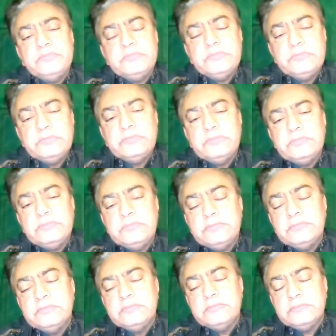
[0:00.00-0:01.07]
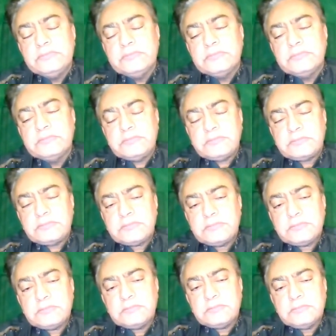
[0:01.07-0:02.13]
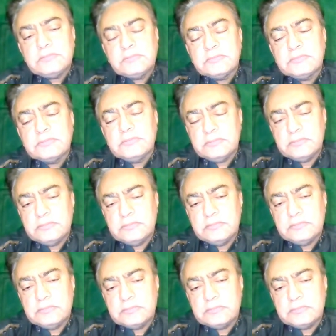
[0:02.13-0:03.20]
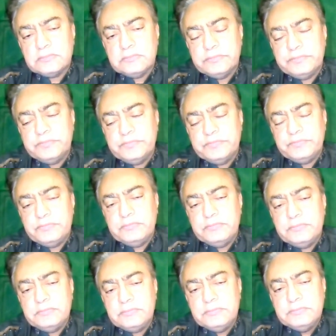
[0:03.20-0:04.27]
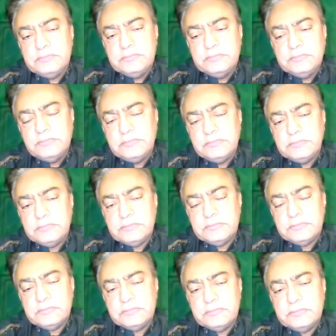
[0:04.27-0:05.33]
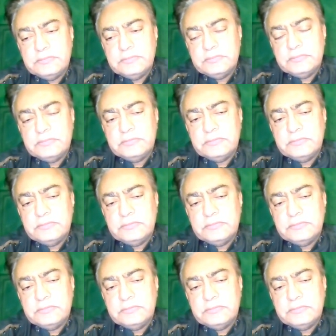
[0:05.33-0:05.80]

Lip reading: The person shown says nothing.